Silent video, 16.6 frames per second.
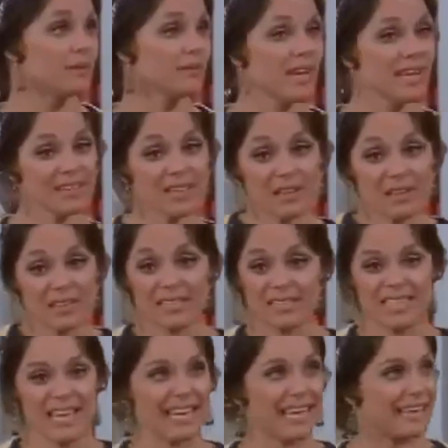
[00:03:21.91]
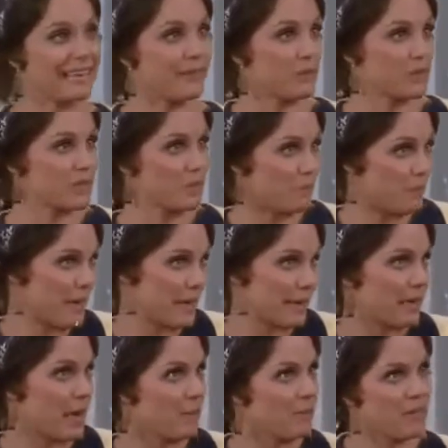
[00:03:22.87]
Look, it's not like it was a
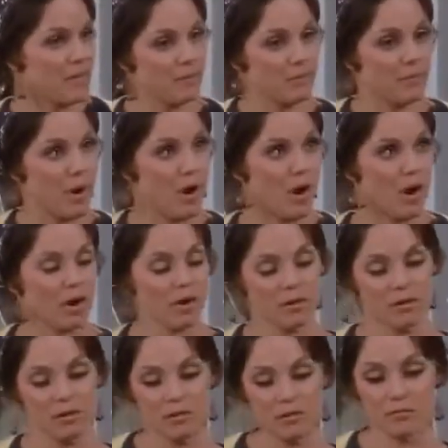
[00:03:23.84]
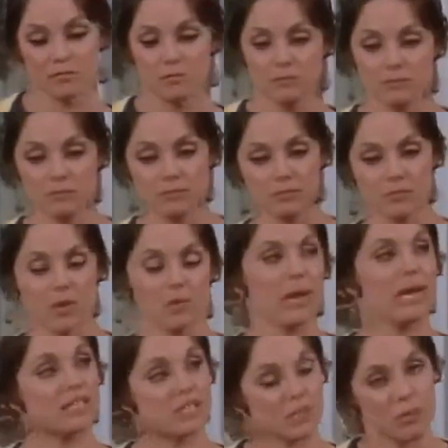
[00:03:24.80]
pickup in a bar.
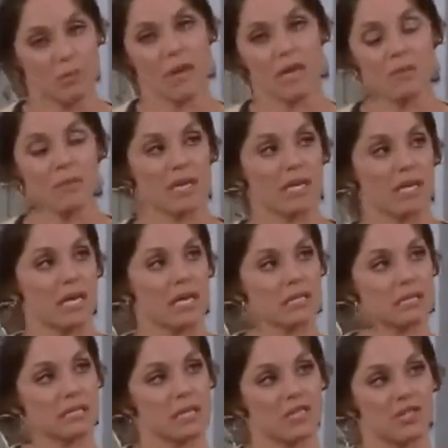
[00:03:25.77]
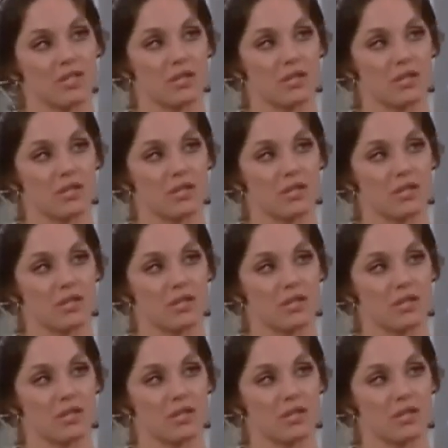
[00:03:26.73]
Okay, so we met him at a gas station.